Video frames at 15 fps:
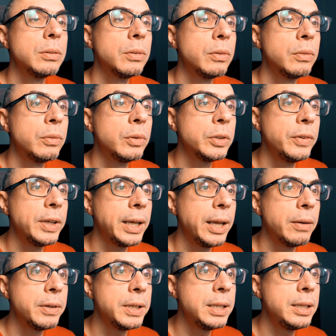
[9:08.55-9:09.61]
what we
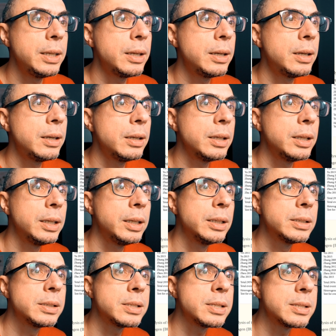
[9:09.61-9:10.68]
have here
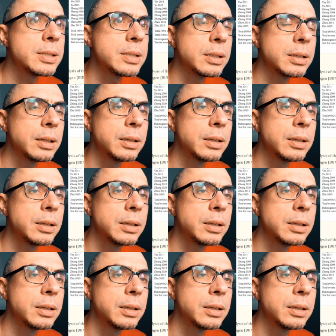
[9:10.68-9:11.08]
is